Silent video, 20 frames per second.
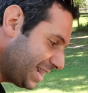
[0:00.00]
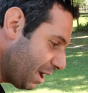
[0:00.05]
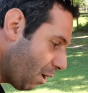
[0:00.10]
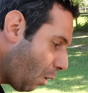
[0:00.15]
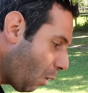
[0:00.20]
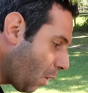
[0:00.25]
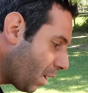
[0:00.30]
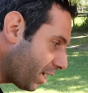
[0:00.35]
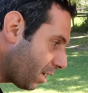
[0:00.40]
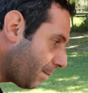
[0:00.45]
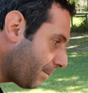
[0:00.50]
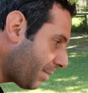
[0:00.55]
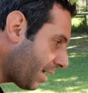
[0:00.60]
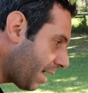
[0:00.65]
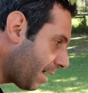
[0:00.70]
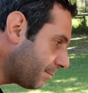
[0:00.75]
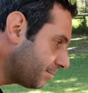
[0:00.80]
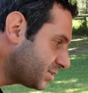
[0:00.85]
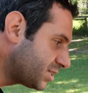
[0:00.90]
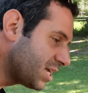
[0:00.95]
the oil
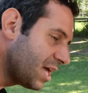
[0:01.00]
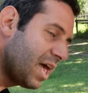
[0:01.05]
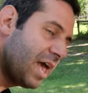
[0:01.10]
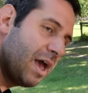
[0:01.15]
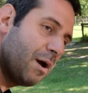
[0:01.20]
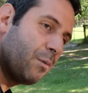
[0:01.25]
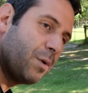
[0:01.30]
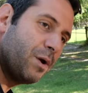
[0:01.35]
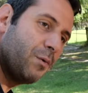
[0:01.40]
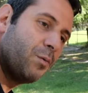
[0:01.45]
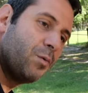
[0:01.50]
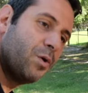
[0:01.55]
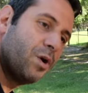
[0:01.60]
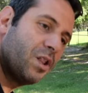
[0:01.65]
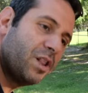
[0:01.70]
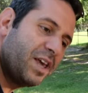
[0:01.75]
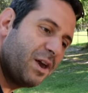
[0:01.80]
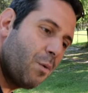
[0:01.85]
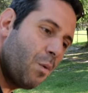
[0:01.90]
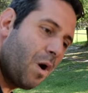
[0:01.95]
pumps. We
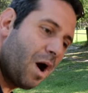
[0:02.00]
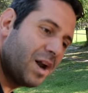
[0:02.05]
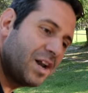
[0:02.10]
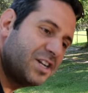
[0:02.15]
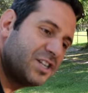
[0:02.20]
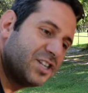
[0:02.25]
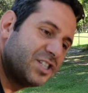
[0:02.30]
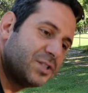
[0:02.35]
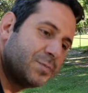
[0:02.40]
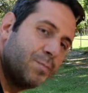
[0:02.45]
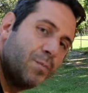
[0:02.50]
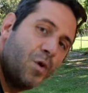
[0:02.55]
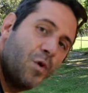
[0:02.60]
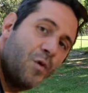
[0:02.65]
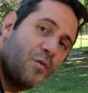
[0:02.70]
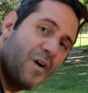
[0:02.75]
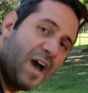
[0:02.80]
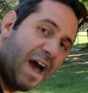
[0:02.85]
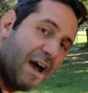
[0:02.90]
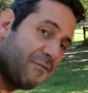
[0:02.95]
really want to just
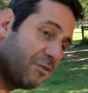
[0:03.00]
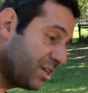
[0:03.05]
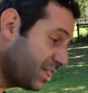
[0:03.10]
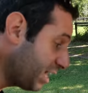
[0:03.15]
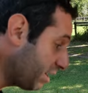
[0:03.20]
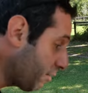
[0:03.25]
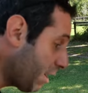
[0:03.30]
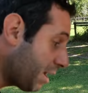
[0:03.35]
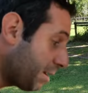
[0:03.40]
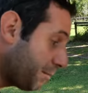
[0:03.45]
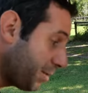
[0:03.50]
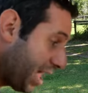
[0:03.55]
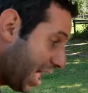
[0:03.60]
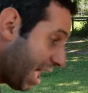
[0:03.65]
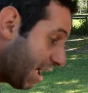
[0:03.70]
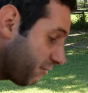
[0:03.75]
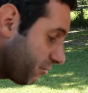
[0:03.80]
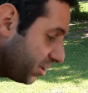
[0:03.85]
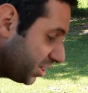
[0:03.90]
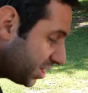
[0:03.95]
move everything around. I mean,
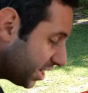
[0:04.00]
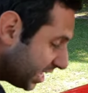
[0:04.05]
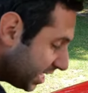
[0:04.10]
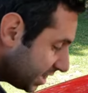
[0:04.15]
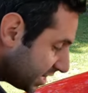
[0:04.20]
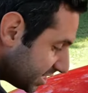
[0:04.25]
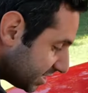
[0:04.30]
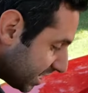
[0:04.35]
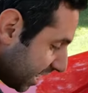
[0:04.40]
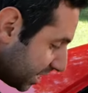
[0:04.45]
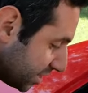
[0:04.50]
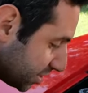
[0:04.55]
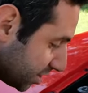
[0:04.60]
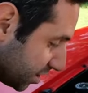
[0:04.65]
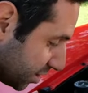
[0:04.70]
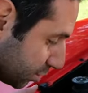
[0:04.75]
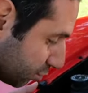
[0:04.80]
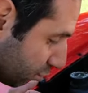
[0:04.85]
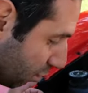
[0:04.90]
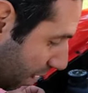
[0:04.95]
everything in this engine
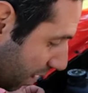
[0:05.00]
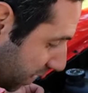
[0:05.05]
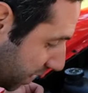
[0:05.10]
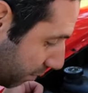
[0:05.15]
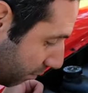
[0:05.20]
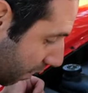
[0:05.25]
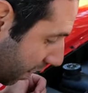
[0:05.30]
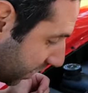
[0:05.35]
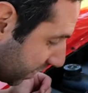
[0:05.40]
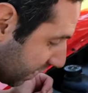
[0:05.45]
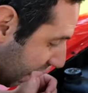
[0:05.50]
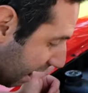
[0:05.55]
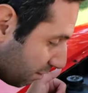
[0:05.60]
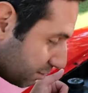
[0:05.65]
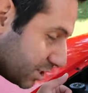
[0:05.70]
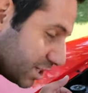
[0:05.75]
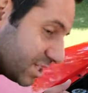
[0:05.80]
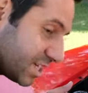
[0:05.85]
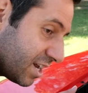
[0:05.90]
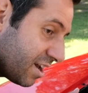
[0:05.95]
is running right now,
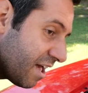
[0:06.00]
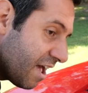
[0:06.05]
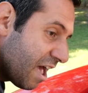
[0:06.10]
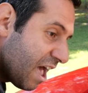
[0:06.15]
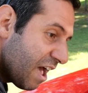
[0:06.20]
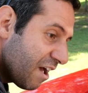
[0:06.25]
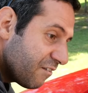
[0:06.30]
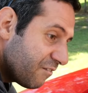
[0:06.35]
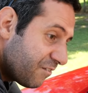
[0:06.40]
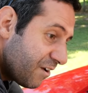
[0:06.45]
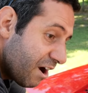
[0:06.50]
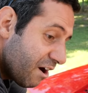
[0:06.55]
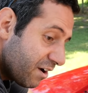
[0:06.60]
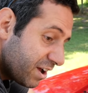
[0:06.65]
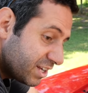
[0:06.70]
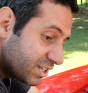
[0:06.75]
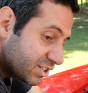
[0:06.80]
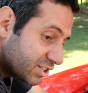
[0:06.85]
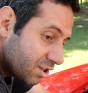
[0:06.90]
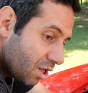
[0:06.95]
just in
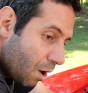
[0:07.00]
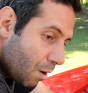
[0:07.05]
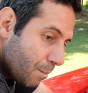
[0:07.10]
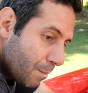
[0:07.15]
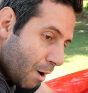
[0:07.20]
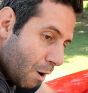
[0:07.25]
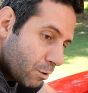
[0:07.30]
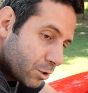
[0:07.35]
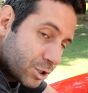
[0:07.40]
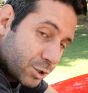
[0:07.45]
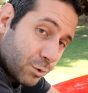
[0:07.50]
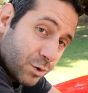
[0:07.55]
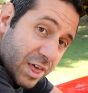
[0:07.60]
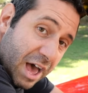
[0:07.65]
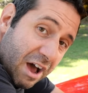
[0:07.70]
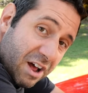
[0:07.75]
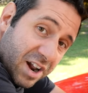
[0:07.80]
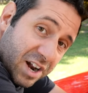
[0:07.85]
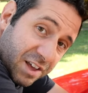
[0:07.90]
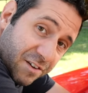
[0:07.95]
very slow motion
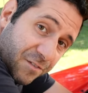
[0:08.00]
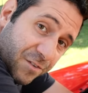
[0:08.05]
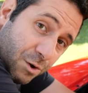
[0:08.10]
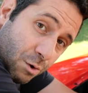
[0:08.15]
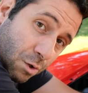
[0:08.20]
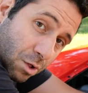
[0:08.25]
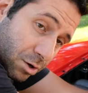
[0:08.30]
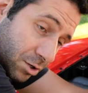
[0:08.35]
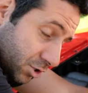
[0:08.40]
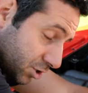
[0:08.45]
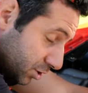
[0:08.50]
without any fuel or